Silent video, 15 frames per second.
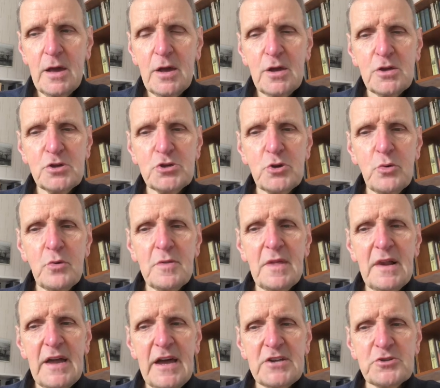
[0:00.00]
So the
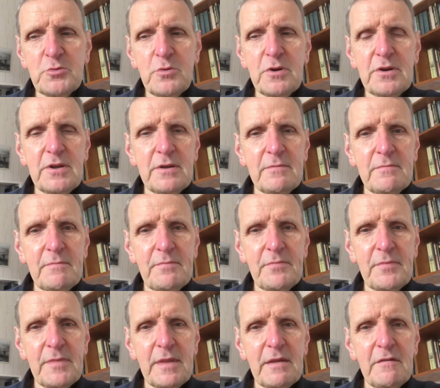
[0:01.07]
last word,
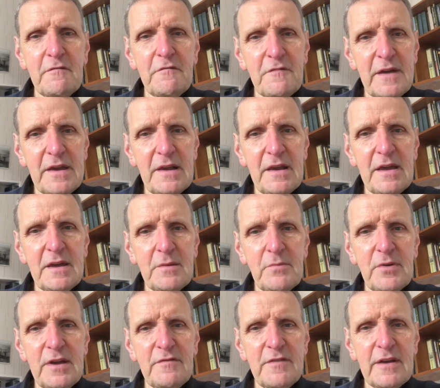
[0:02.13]
finally and
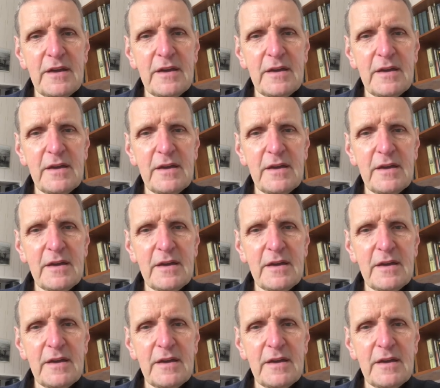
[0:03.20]
briefly,